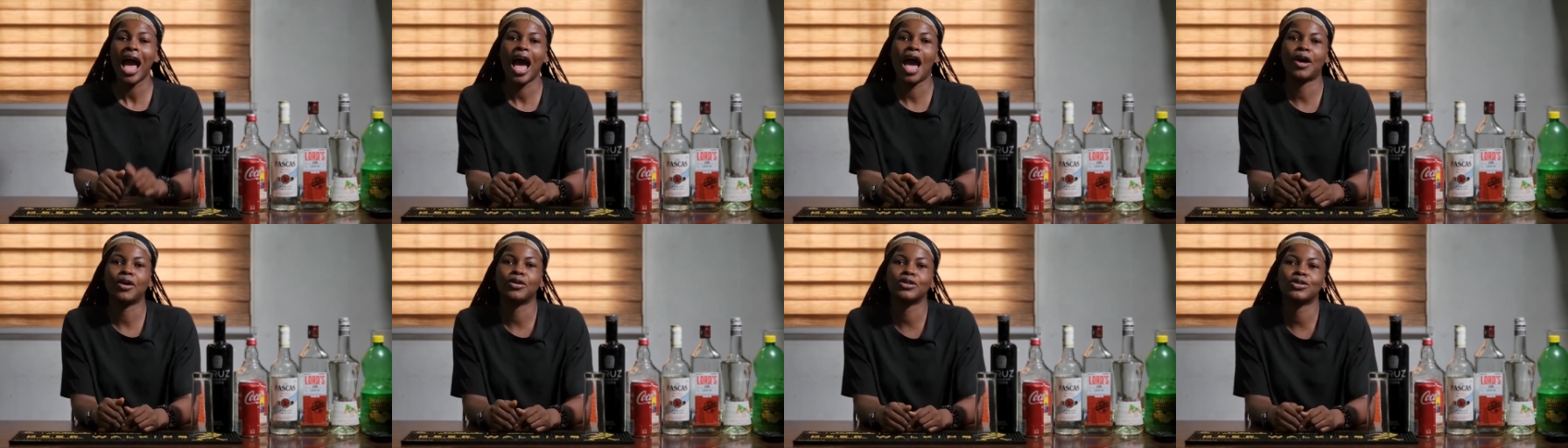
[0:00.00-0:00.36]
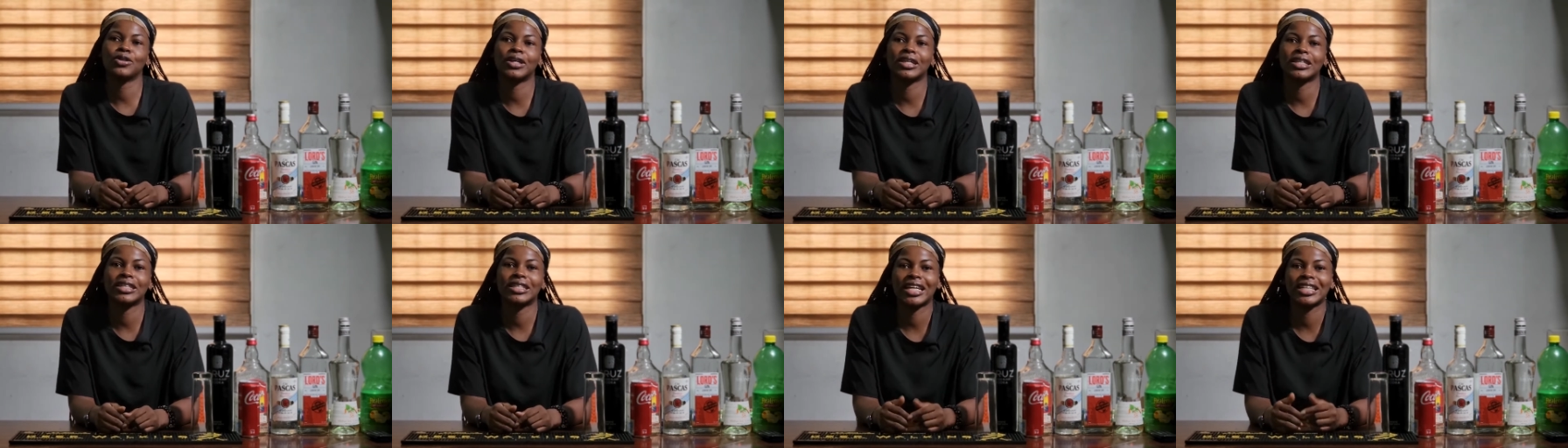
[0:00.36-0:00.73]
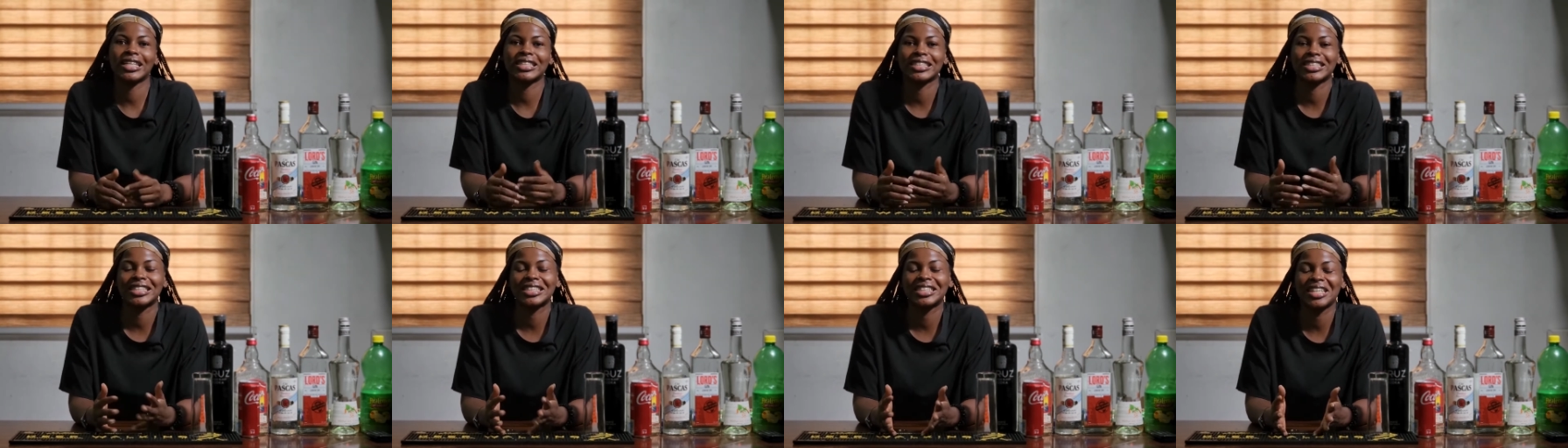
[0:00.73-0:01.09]
i also
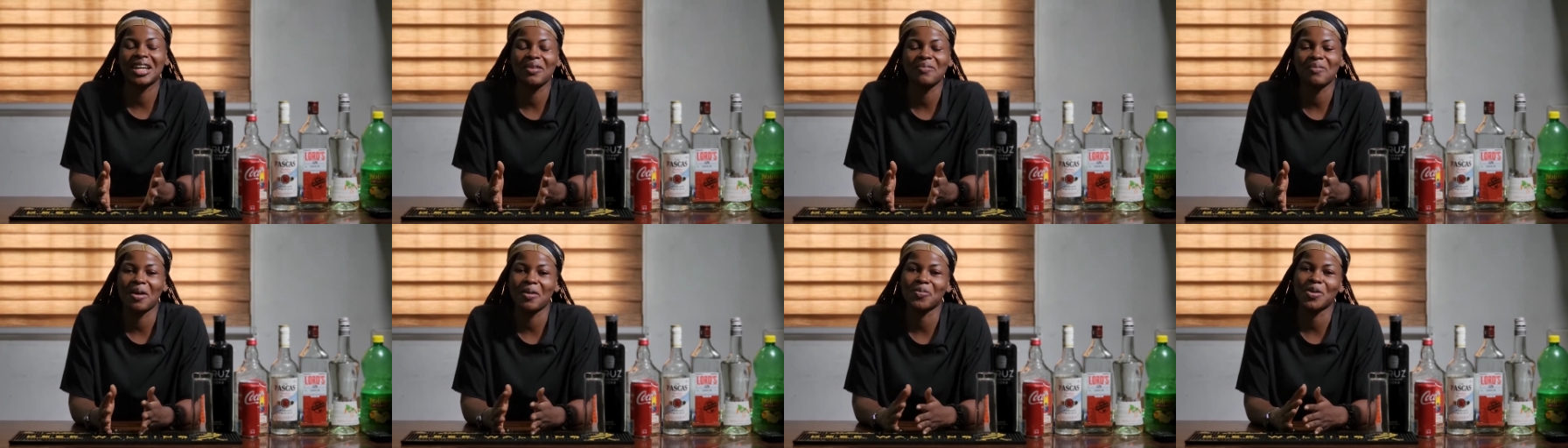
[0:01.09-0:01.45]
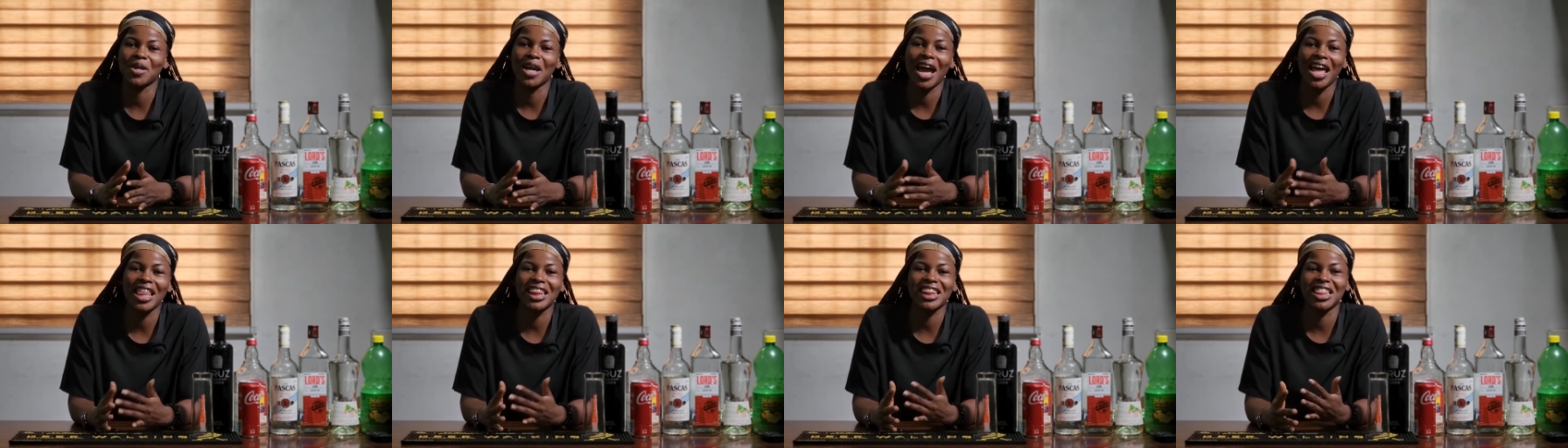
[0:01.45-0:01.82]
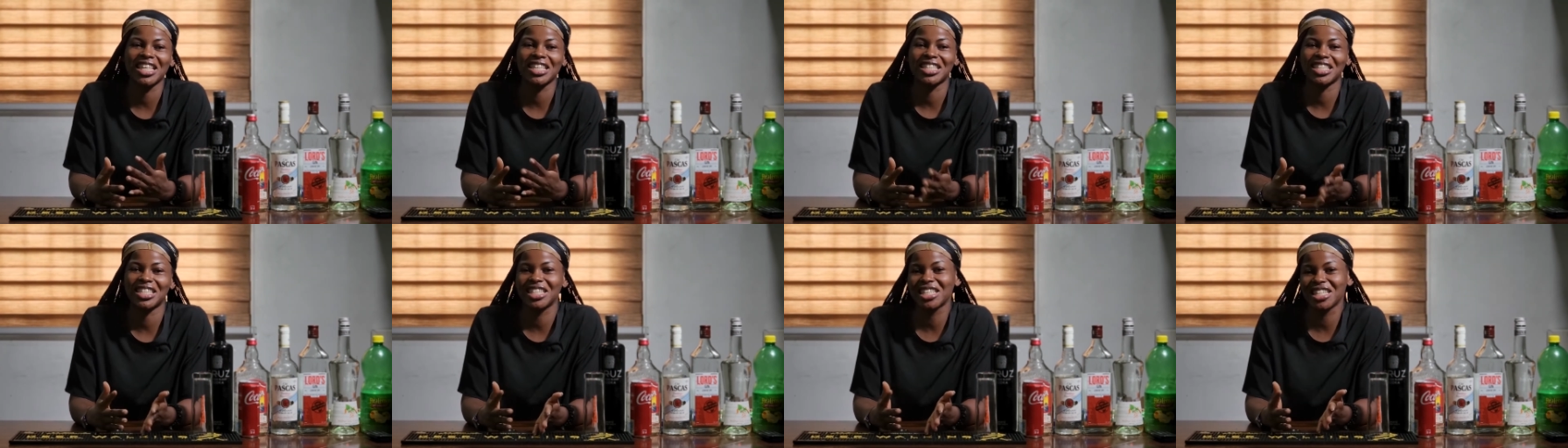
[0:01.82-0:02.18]
intend to share my behind
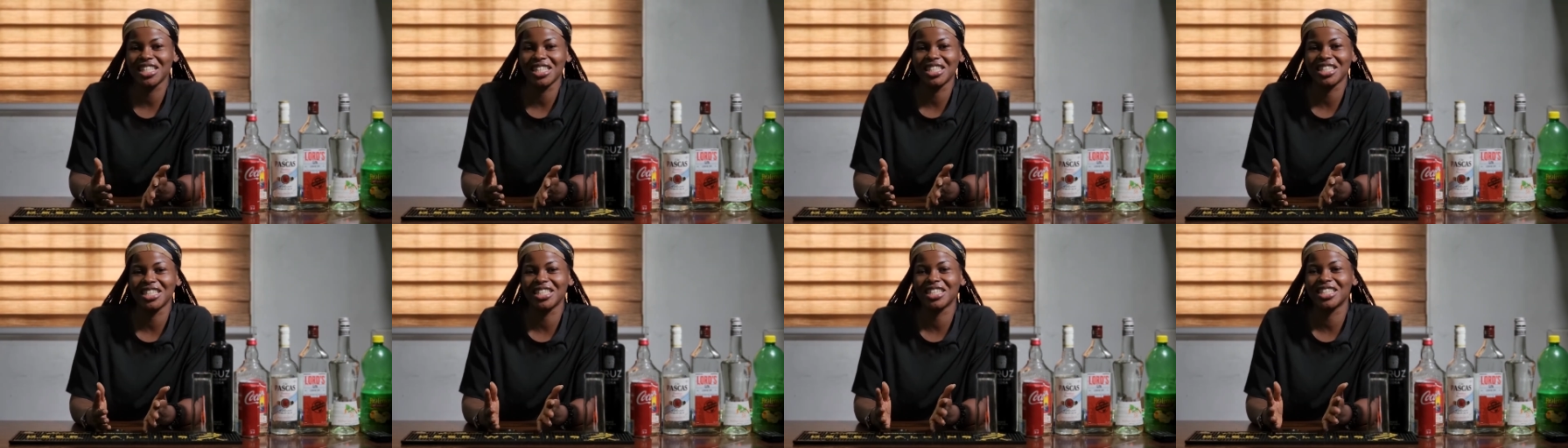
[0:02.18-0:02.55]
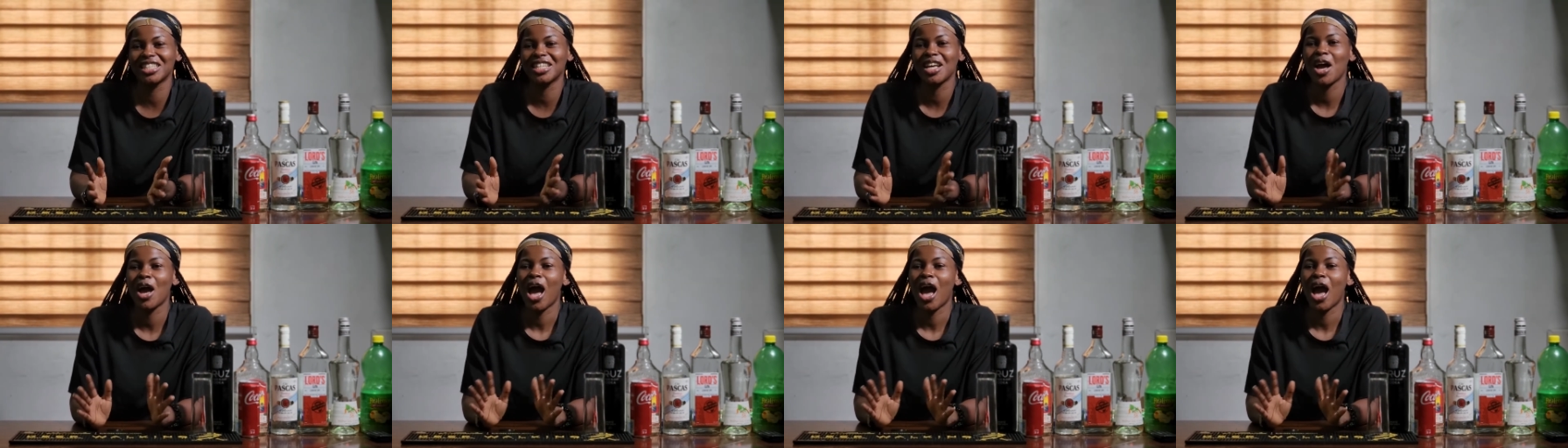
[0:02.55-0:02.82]
the scenes